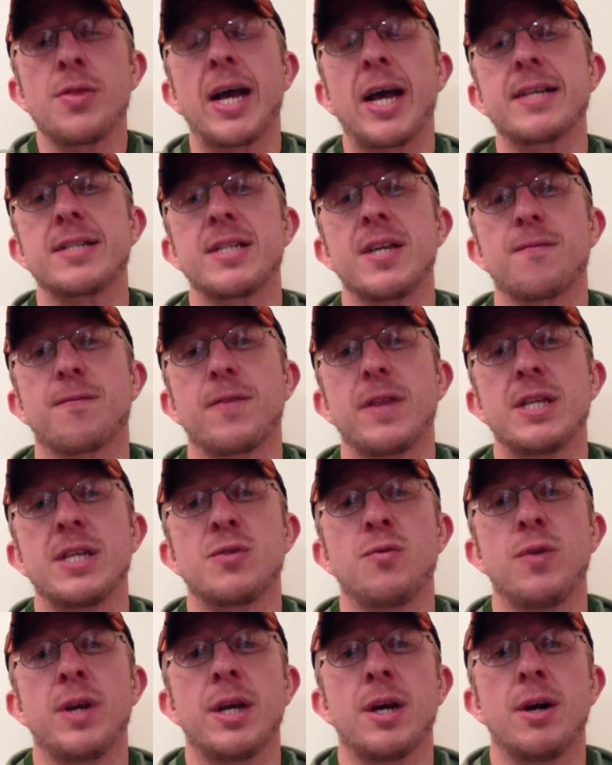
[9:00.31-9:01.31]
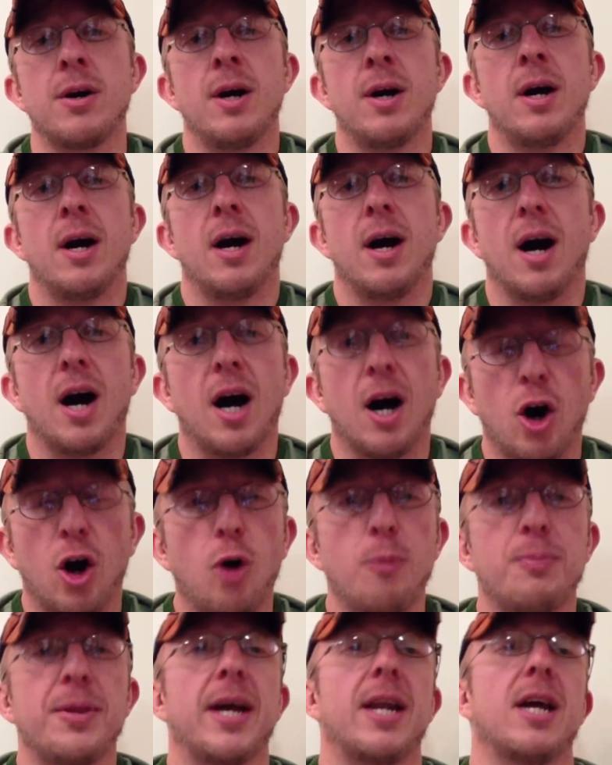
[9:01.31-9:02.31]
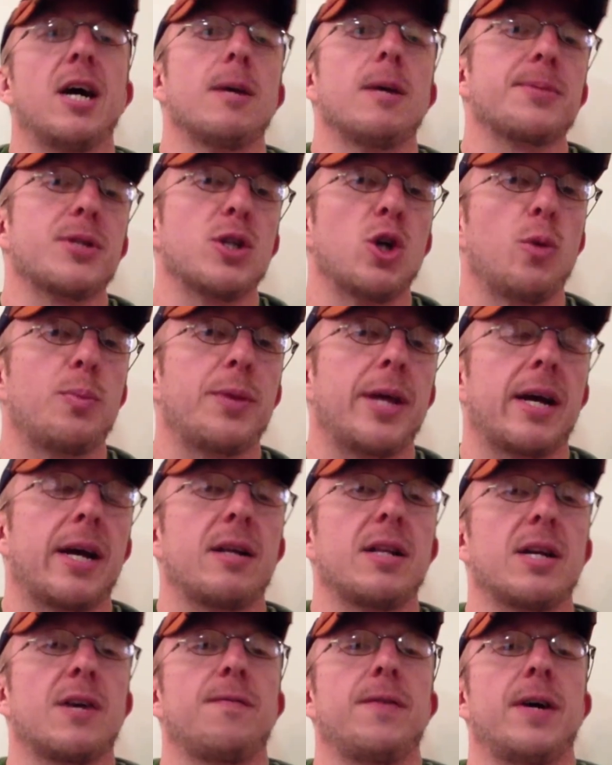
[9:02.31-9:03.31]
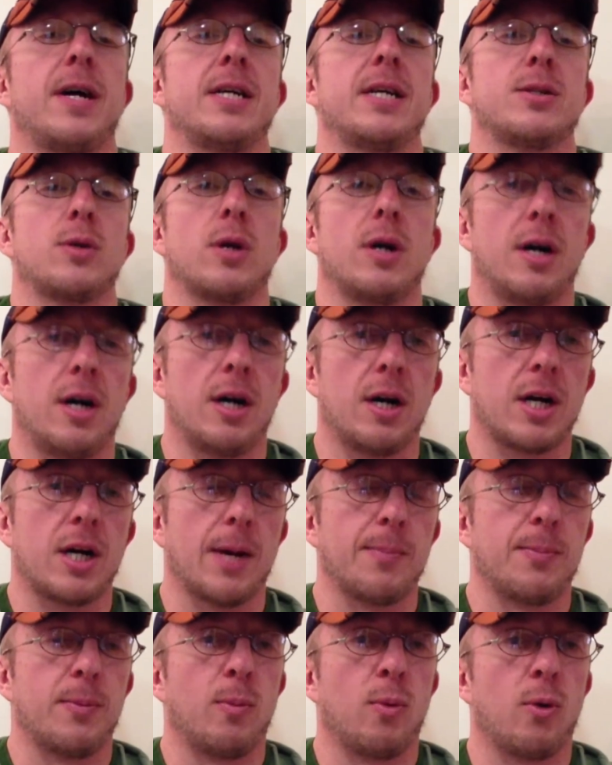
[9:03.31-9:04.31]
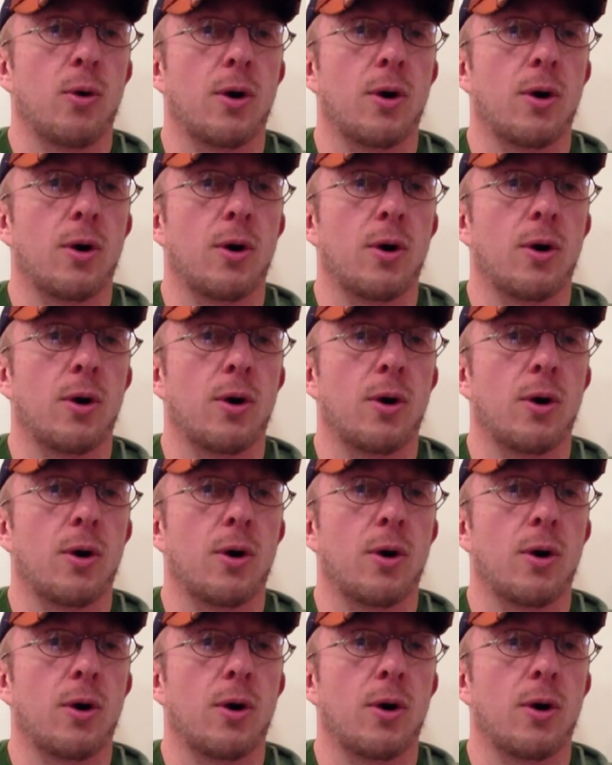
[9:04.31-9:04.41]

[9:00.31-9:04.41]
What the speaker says: that's it for this video. Hope that helps, and hope that clarifies a couple